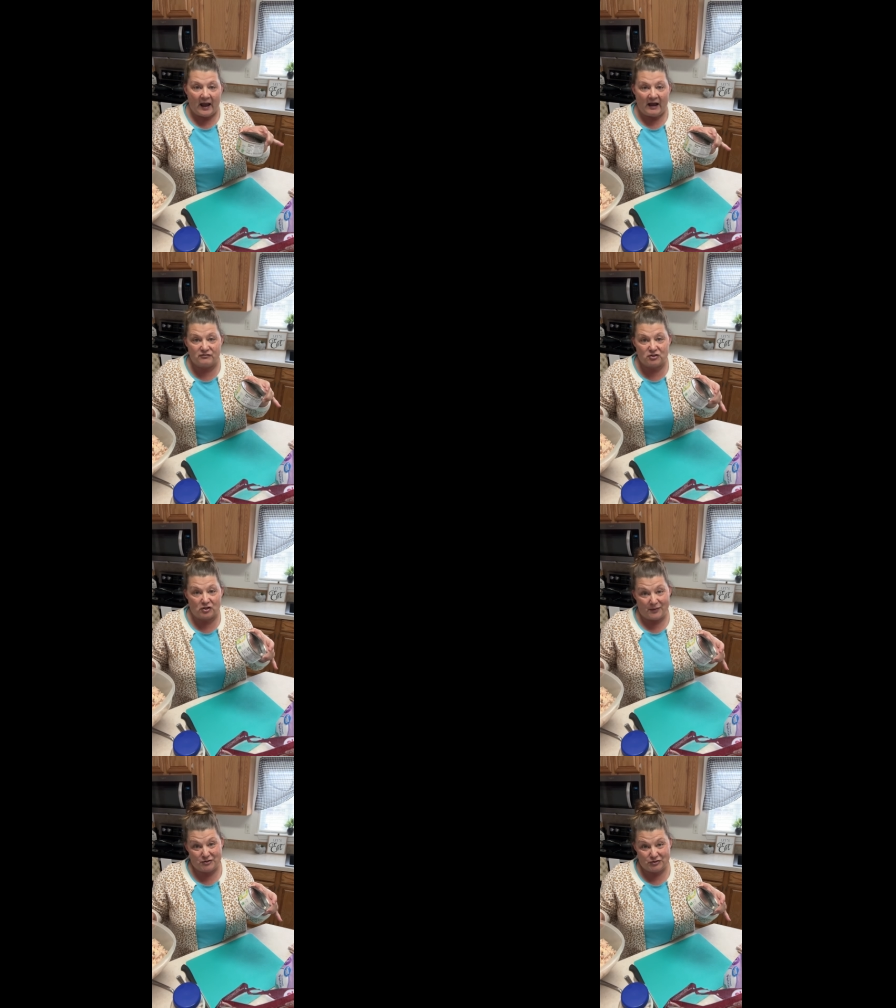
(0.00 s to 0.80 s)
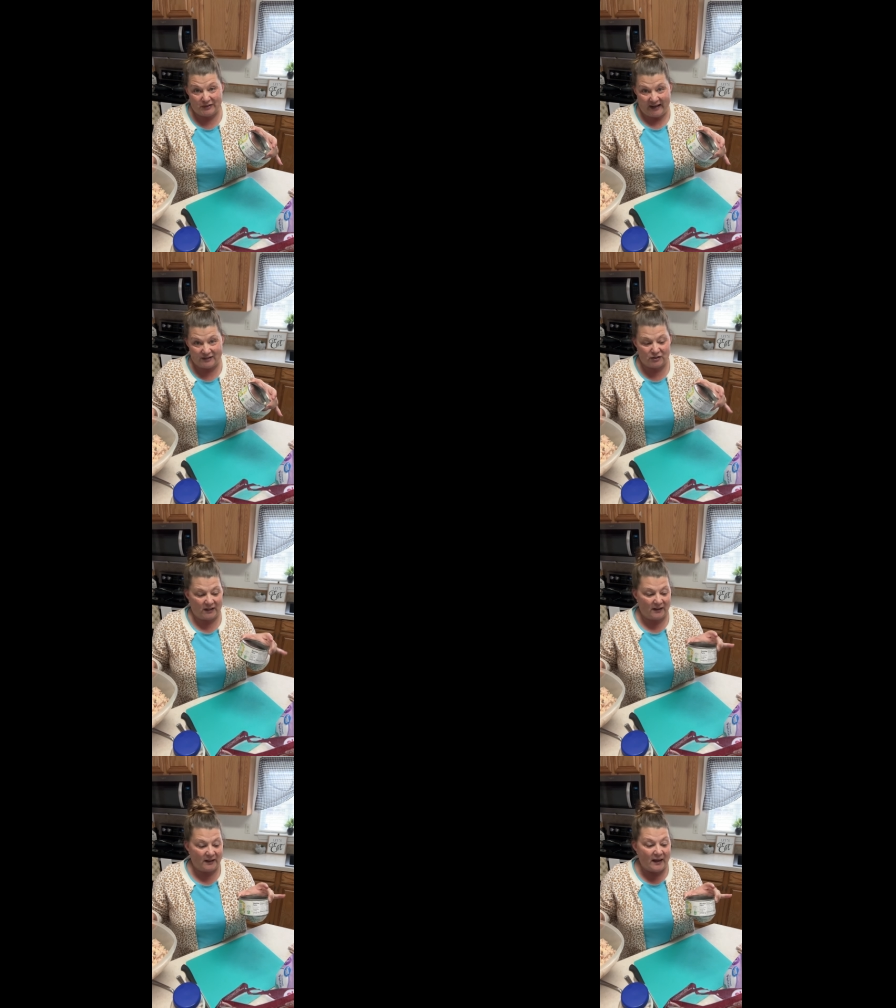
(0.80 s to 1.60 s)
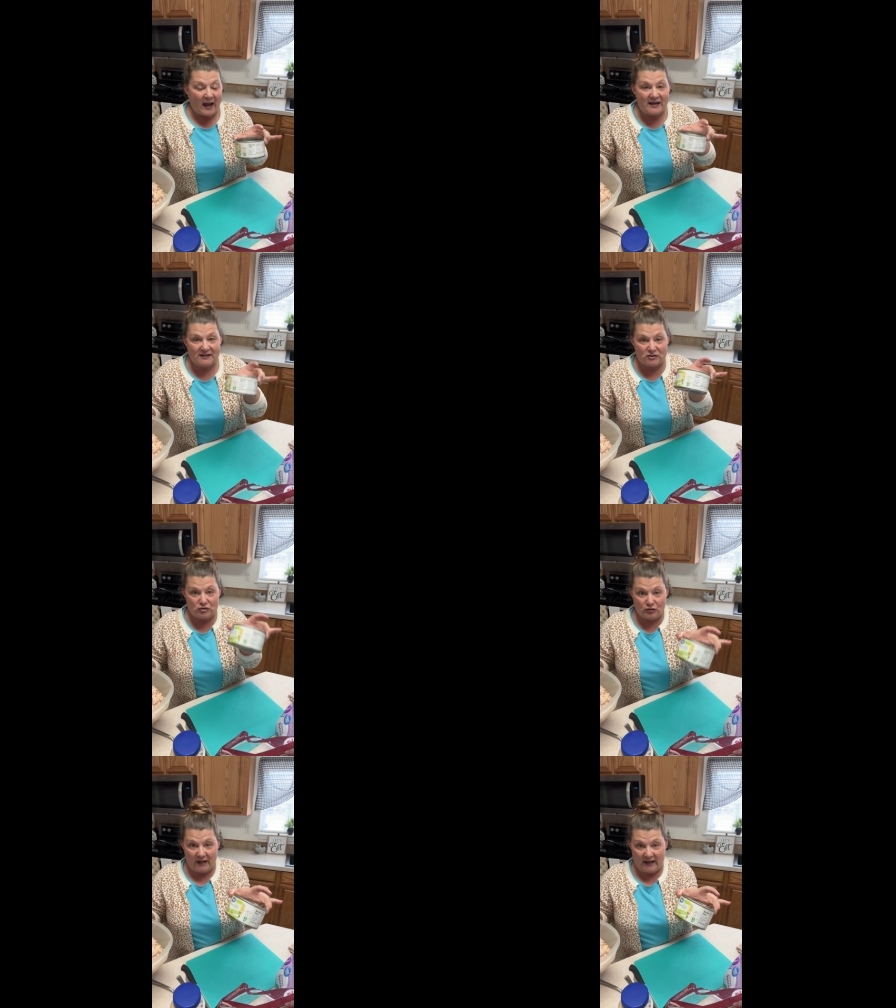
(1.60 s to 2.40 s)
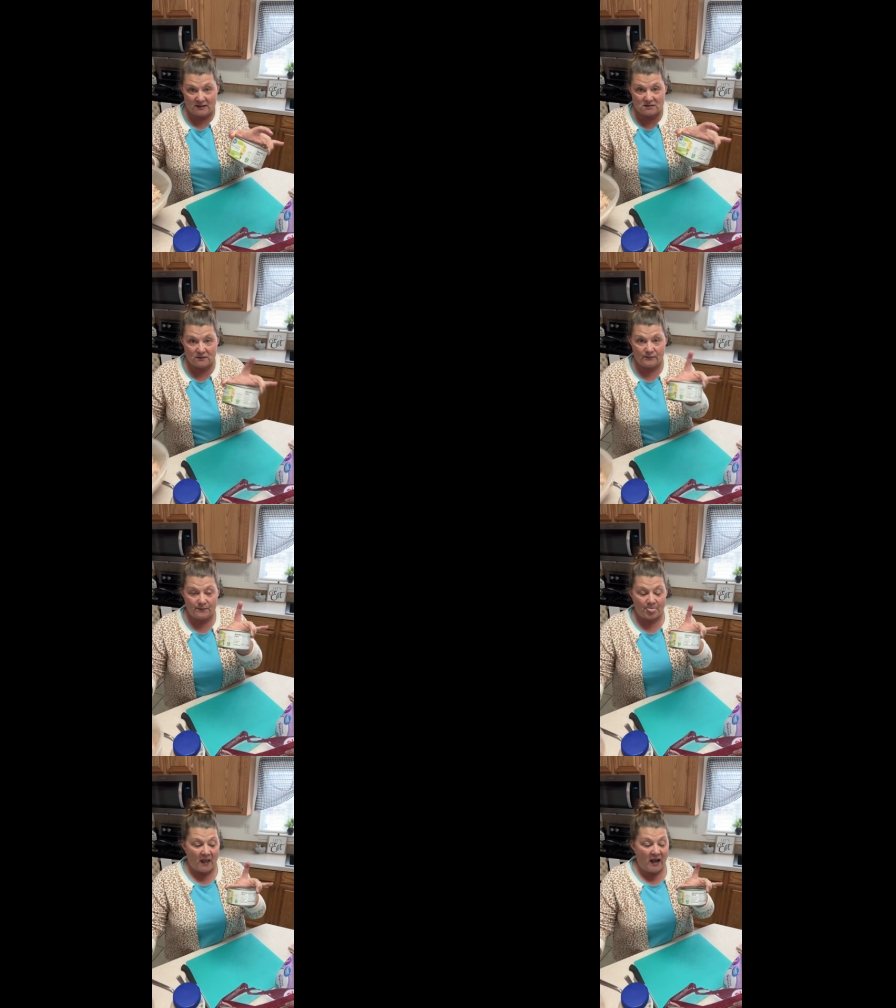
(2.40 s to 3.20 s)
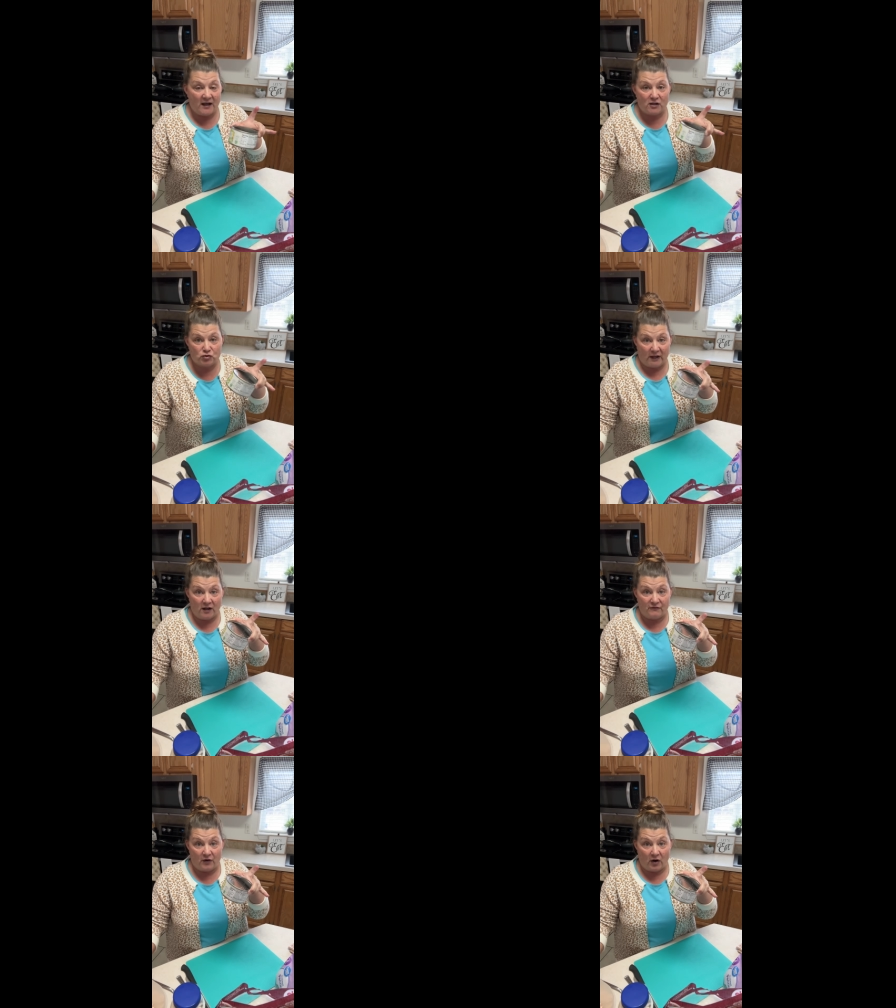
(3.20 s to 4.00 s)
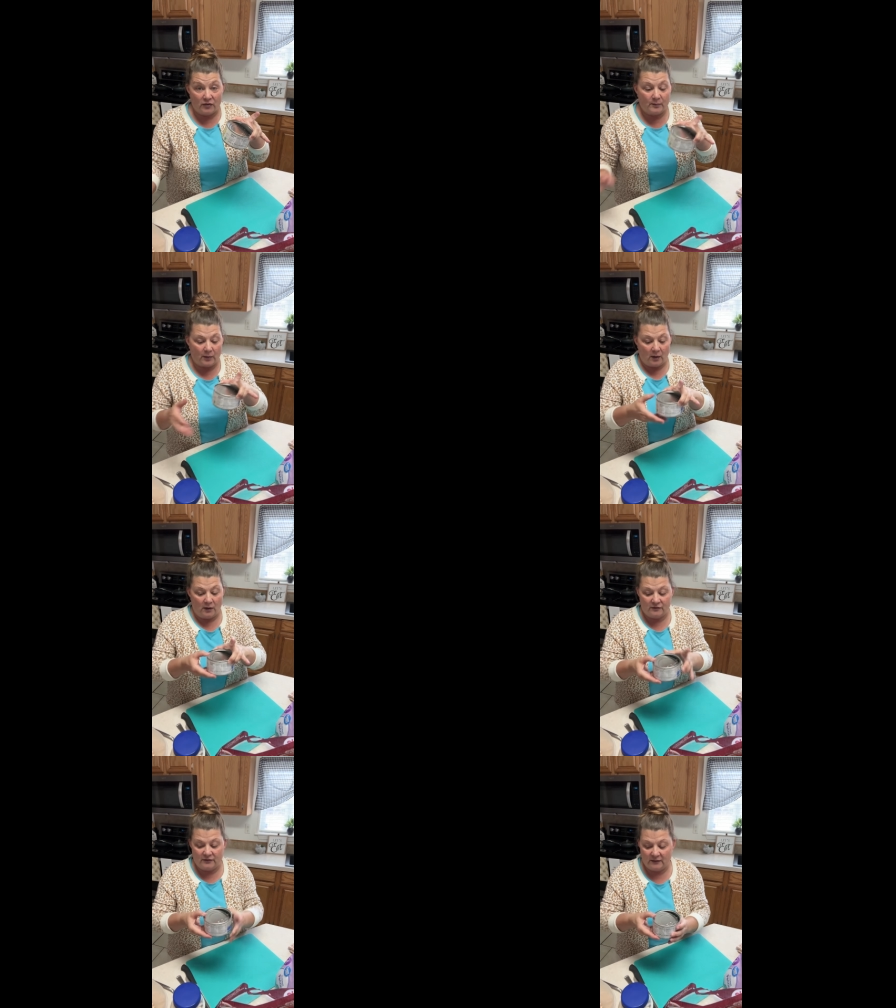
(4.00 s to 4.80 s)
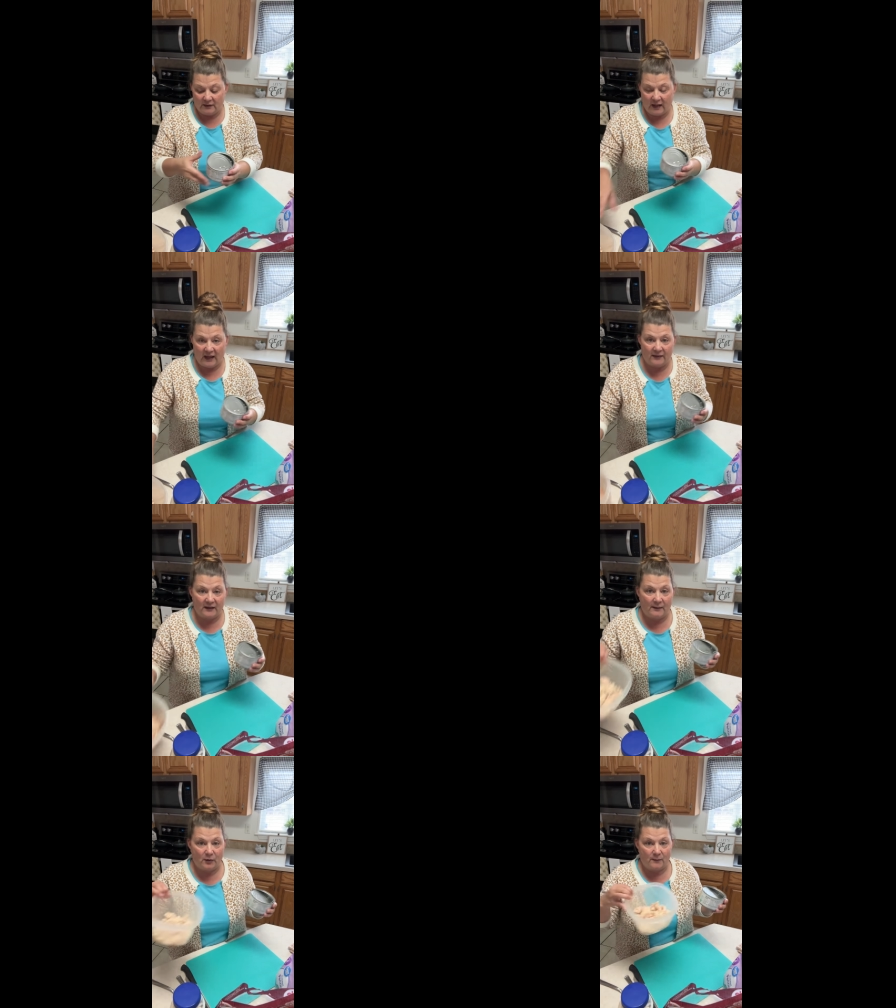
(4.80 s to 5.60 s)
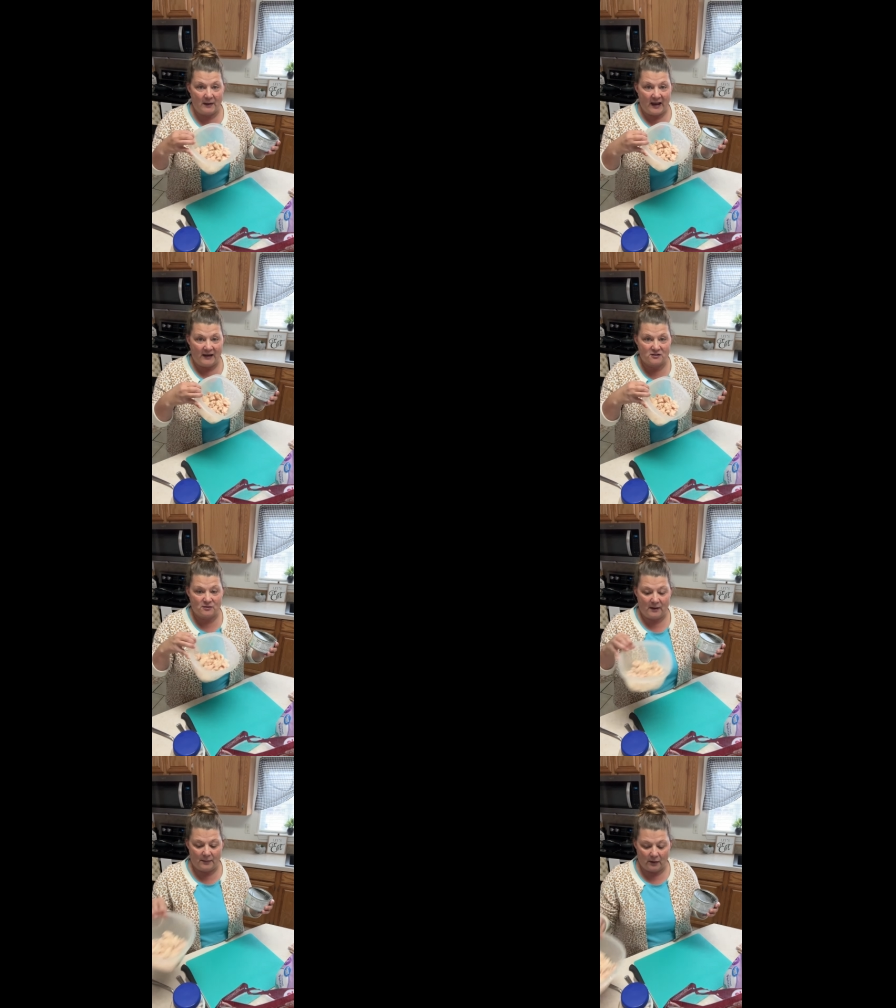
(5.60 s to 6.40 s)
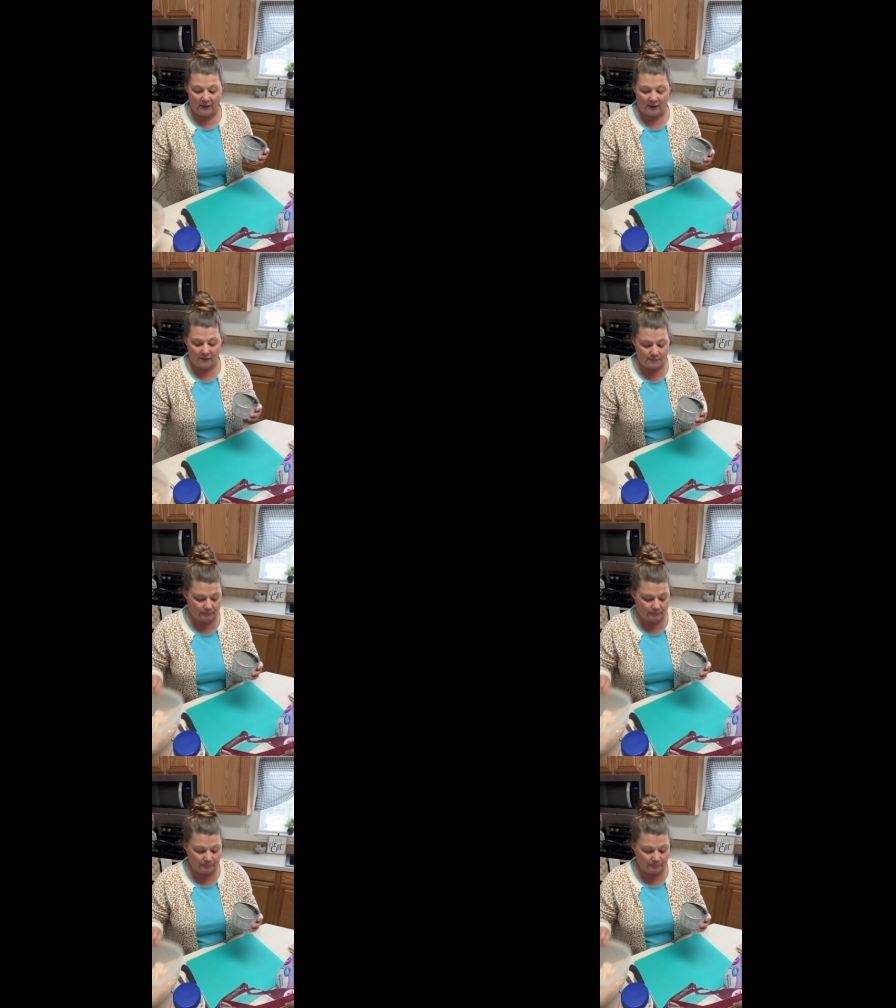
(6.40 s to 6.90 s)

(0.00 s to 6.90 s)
I've just always used canned chicken. I take 2 cans and I drain off all the broth, and then I'm gonna add it to my bowl here.